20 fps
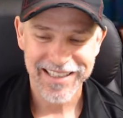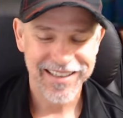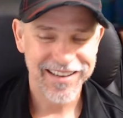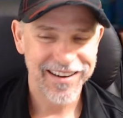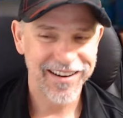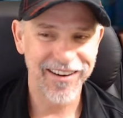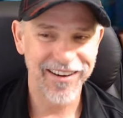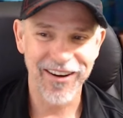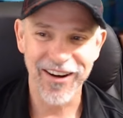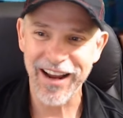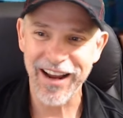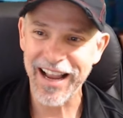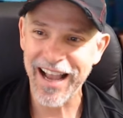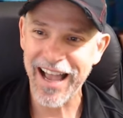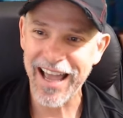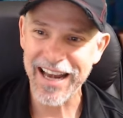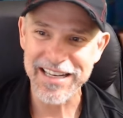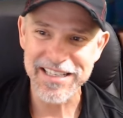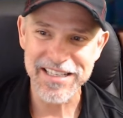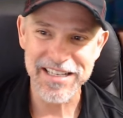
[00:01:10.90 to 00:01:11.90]
Oh,
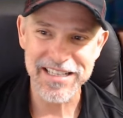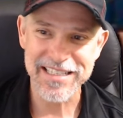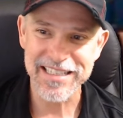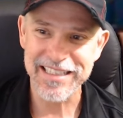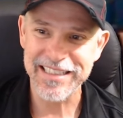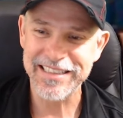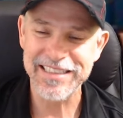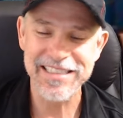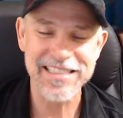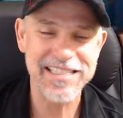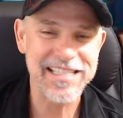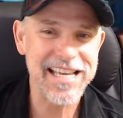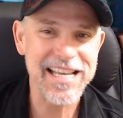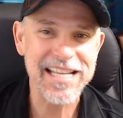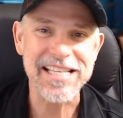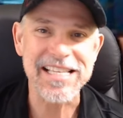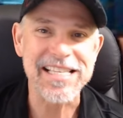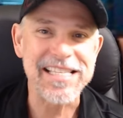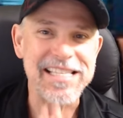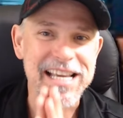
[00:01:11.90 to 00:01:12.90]
God, it just
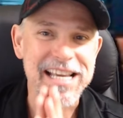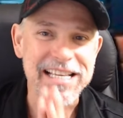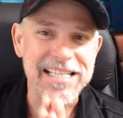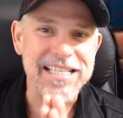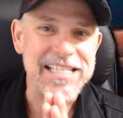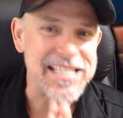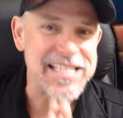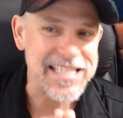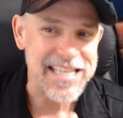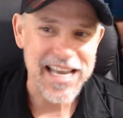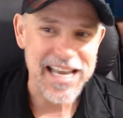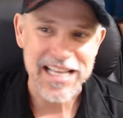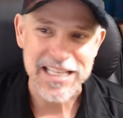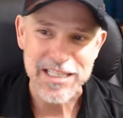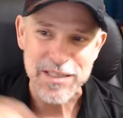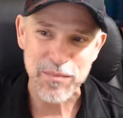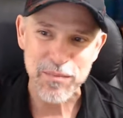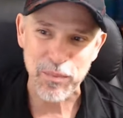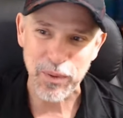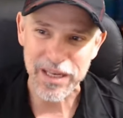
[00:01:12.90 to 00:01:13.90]
get to 60
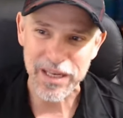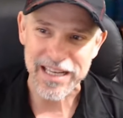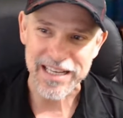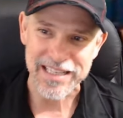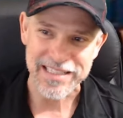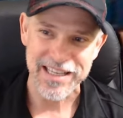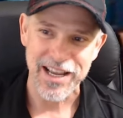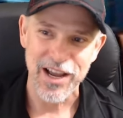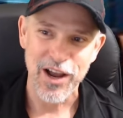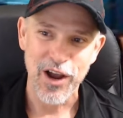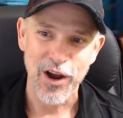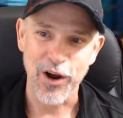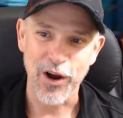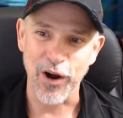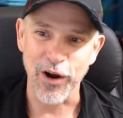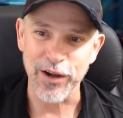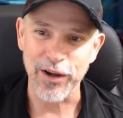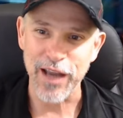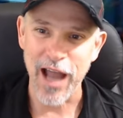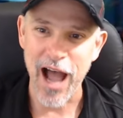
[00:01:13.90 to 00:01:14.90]
cents, please.
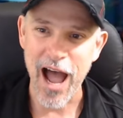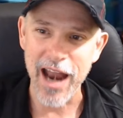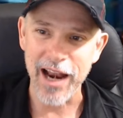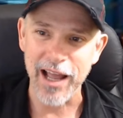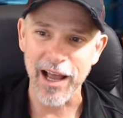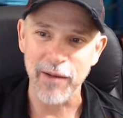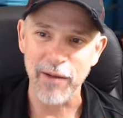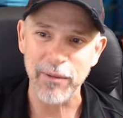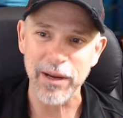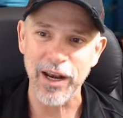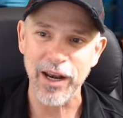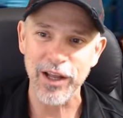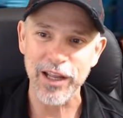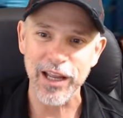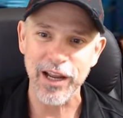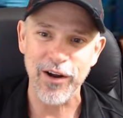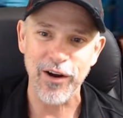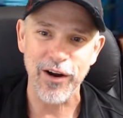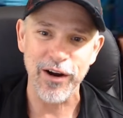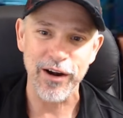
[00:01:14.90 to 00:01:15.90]
Cardano, I mean, look
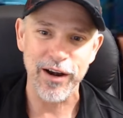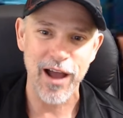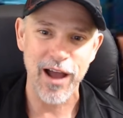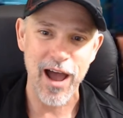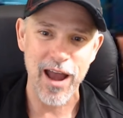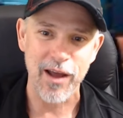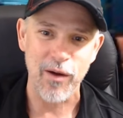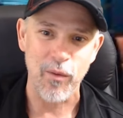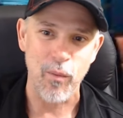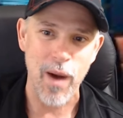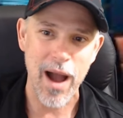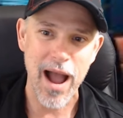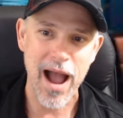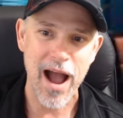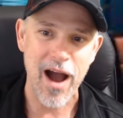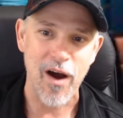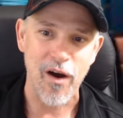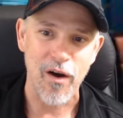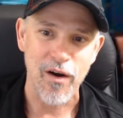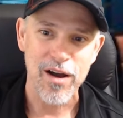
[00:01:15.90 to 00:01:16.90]
at Cardano.
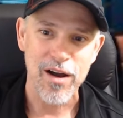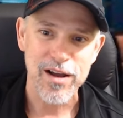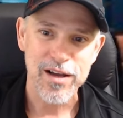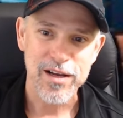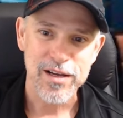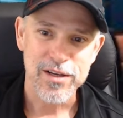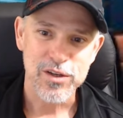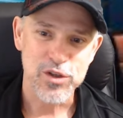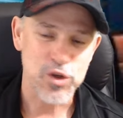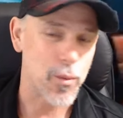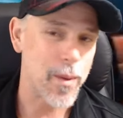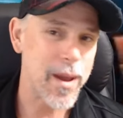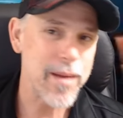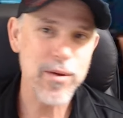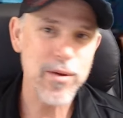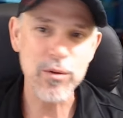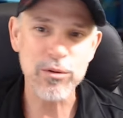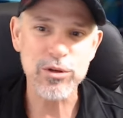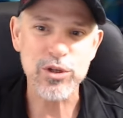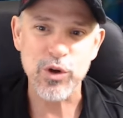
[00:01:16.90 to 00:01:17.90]
Wow. So
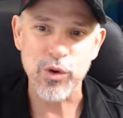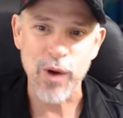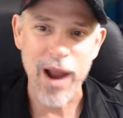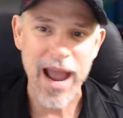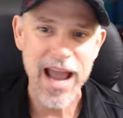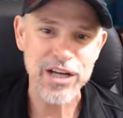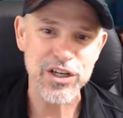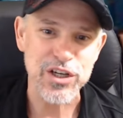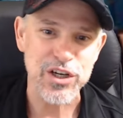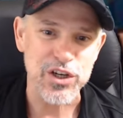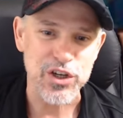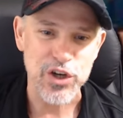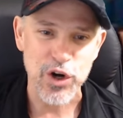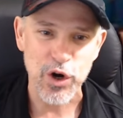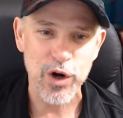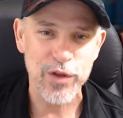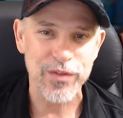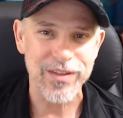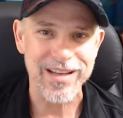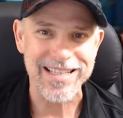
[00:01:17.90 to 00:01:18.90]
maybe it was crashing
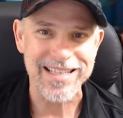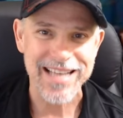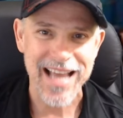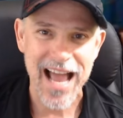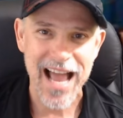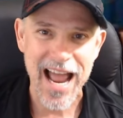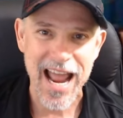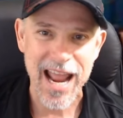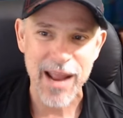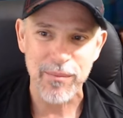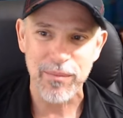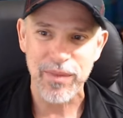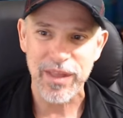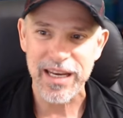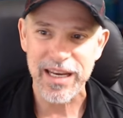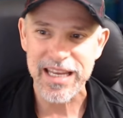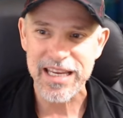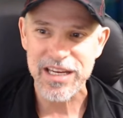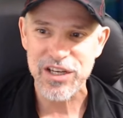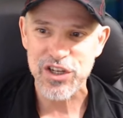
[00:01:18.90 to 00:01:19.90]
during the time
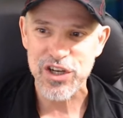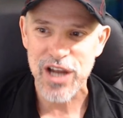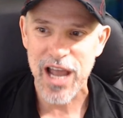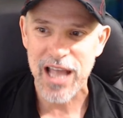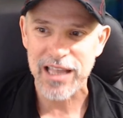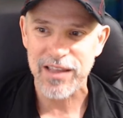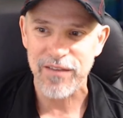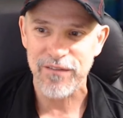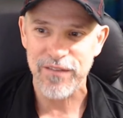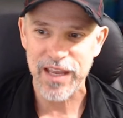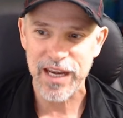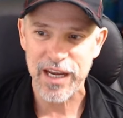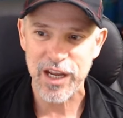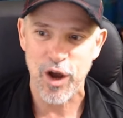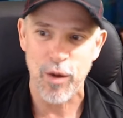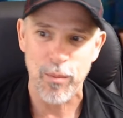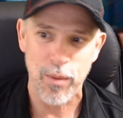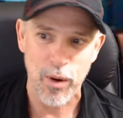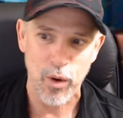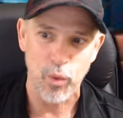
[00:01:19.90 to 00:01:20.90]
that he shot the
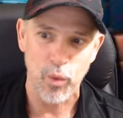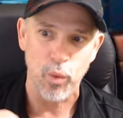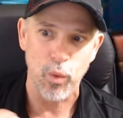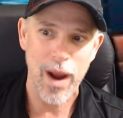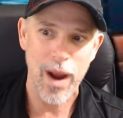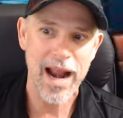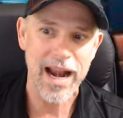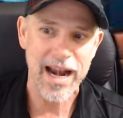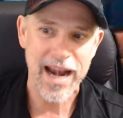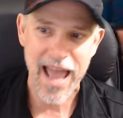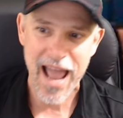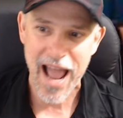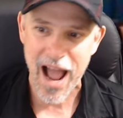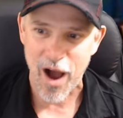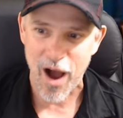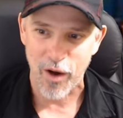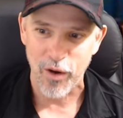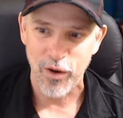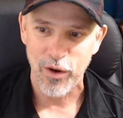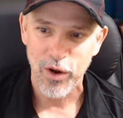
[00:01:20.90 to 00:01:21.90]
video, but right
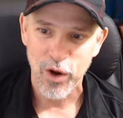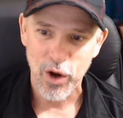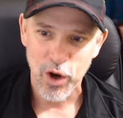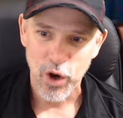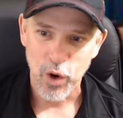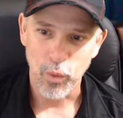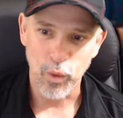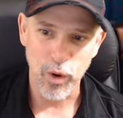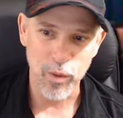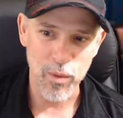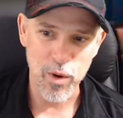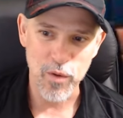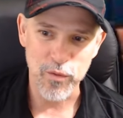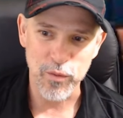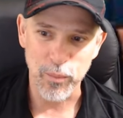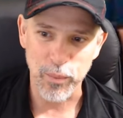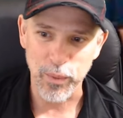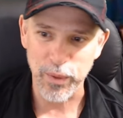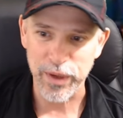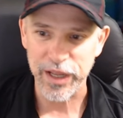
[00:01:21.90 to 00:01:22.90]
now, we're
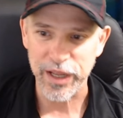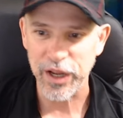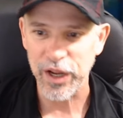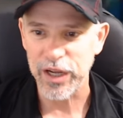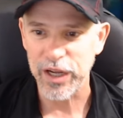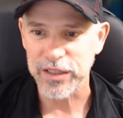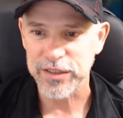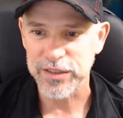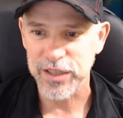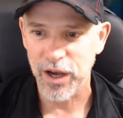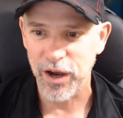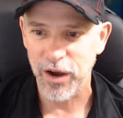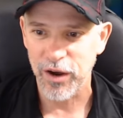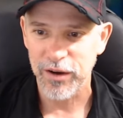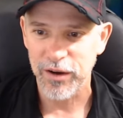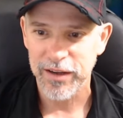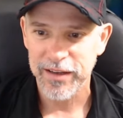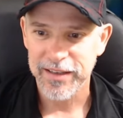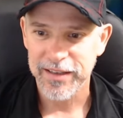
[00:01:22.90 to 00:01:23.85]
moving pretty good. So,